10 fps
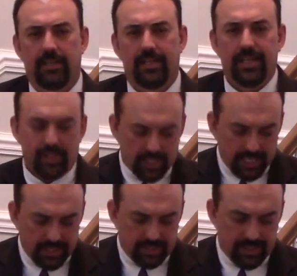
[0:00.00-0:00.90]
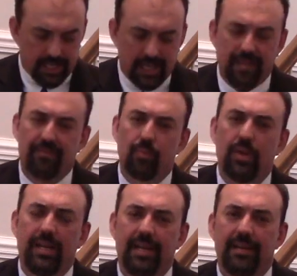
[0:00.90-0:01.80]
You see, he's saying if
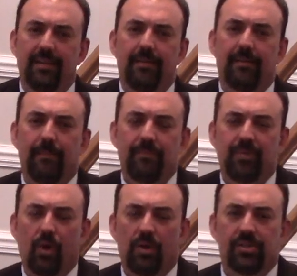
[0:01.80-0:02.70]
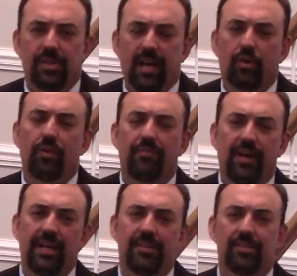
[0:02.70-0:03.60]
we
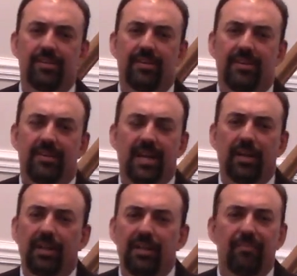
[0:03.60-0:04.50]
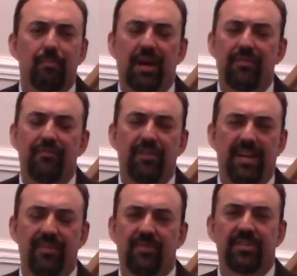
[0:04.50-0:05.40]
sacrifice and live by
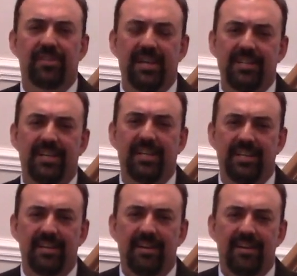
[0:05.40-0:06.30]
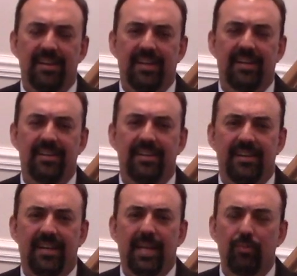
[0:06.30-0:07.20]
faith as they did in
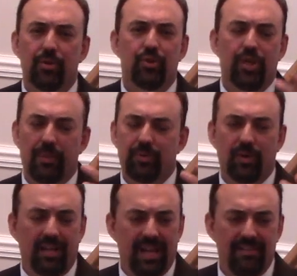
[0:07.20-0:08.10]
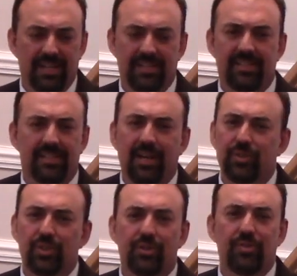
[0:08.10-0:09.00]
Hebrews chapter 11, as it
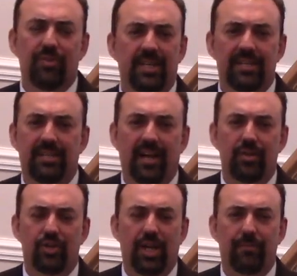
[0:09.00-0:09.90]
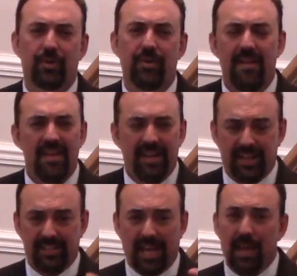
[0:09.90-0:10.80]
tells us through the entire chapter,
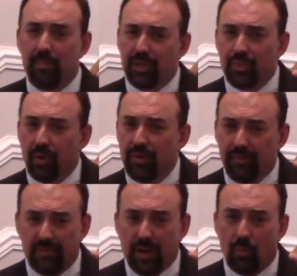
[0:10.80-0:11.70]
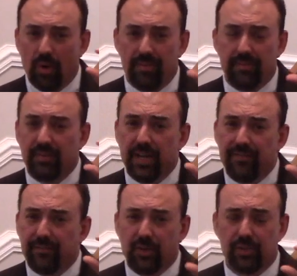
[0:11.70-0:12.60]
and as Abel is one of the very
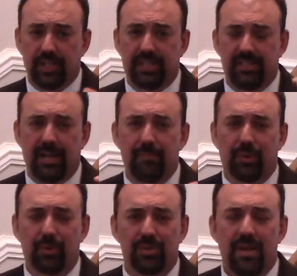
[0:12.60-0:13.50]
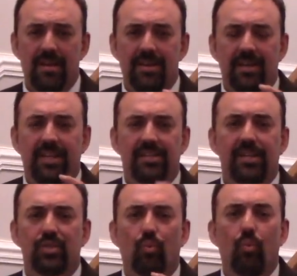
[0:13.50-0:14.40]
first examples, he
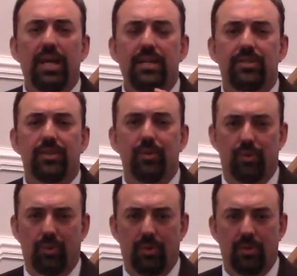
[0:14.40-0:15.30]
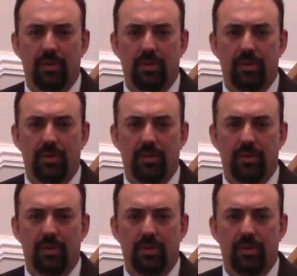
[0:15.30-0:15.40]
says we too